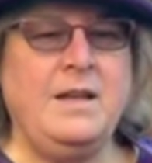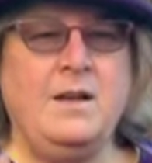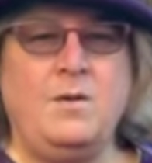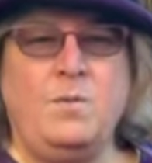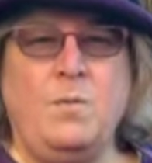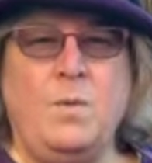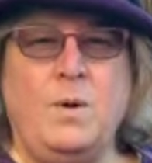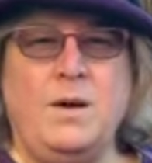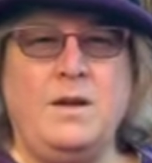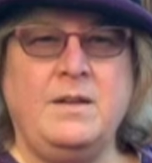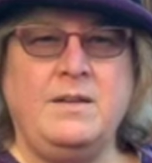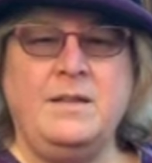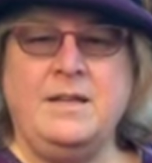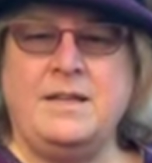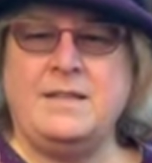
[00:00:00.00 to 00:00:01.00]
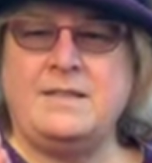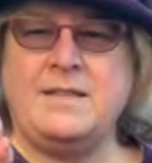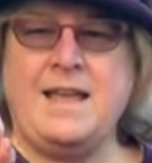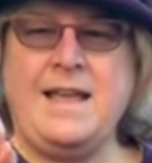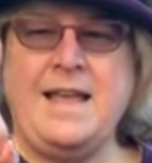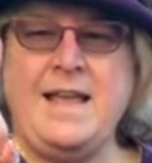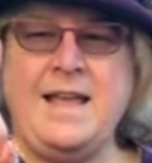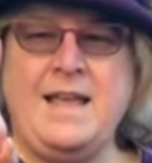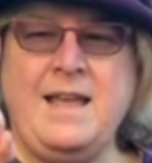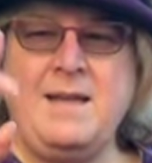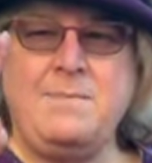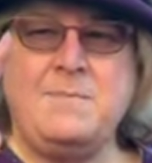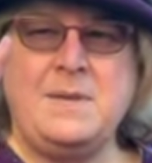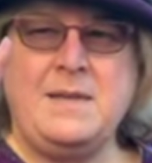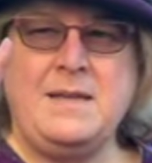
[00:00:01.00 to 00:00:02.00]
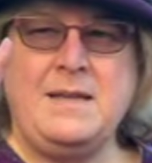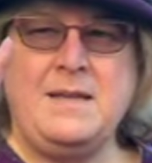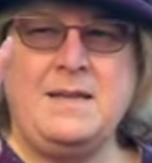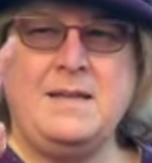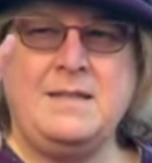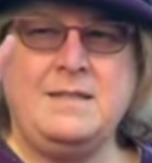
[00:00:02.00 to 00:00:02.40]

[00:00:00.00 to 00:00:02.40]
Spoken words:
1 is A, B,